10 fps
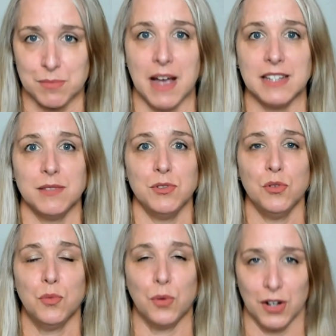buy some
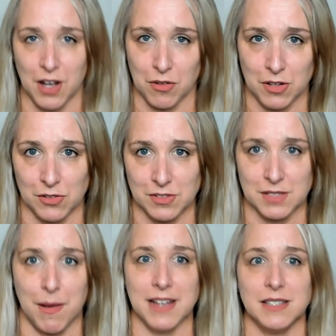new workout
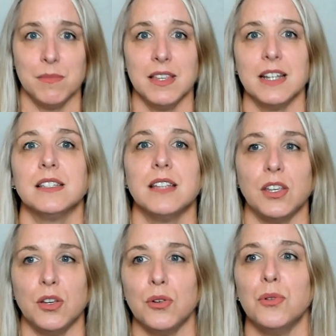clothes, buy some things that
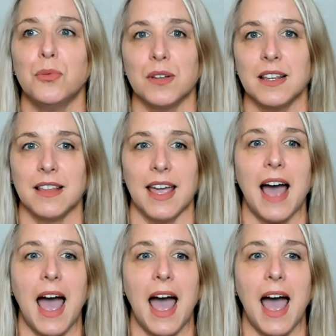you really like.